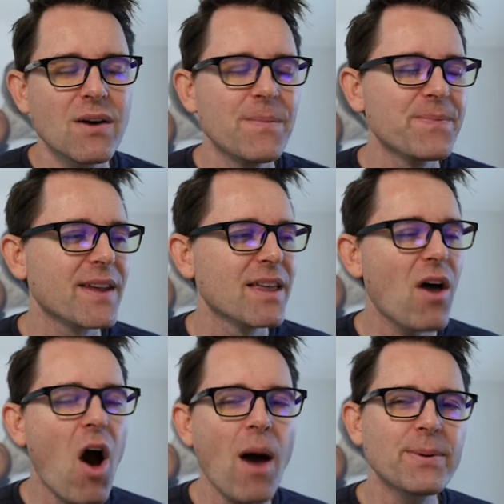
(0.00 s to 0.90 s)
Now,
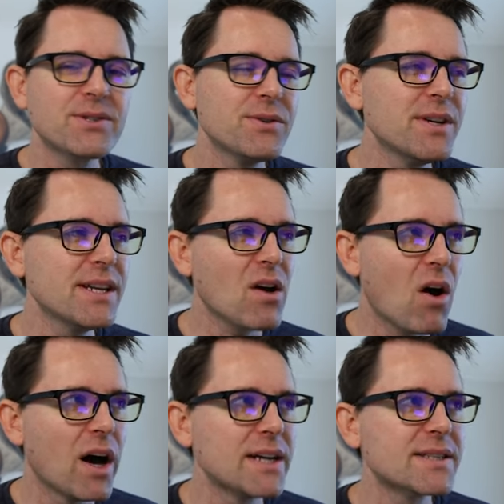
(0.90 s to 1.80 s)
the opportunity
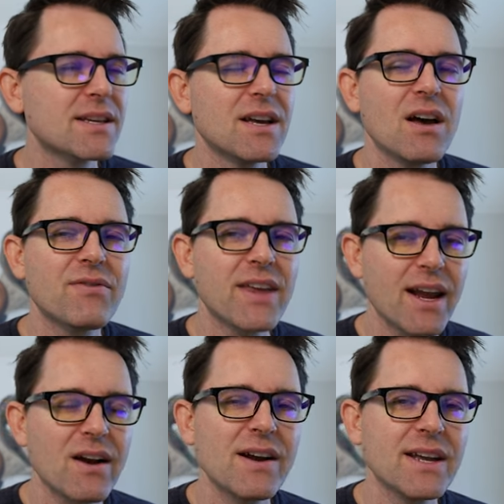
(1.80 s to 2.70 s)
cost of
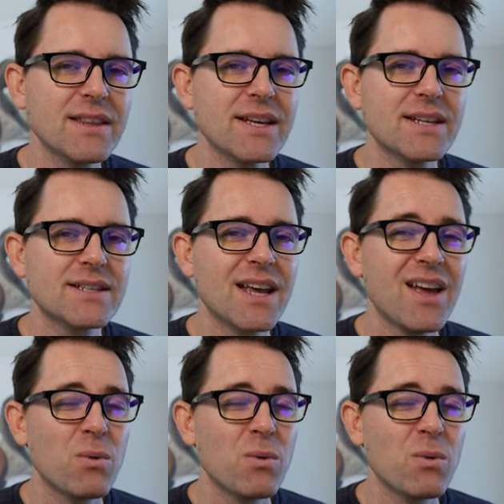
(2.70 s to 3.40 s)
carrying this